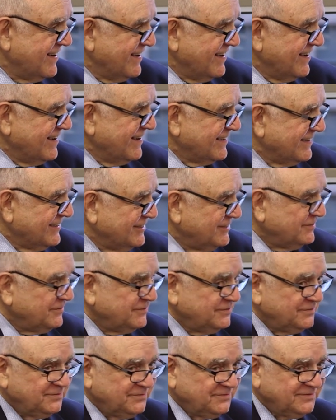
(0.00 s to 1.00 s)
You did. Uh,
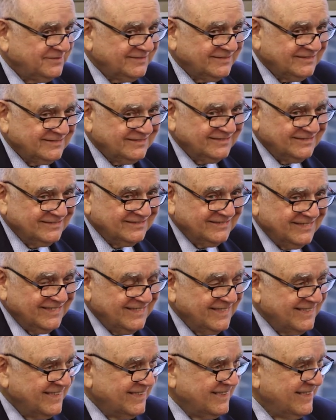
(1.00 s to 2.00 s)
you started talking
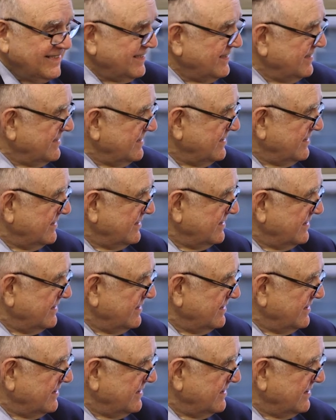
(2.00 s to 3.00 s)
about um,
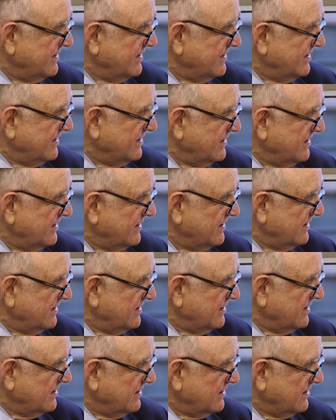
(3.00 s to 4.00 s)
hedge funds,
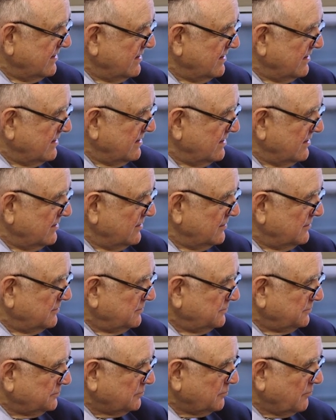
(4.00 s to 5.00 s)
entrepreneurial uh,
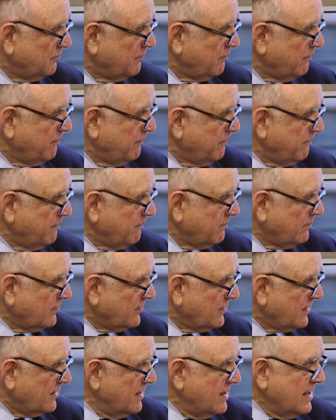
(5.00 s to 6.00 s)
appetite for
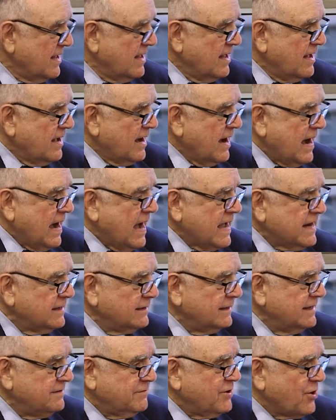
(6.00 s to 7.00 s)
it. Uh, I
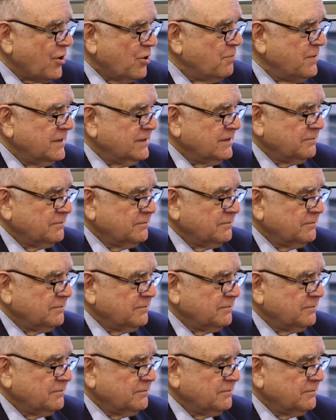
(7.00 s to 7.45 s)
didn't leave Goldman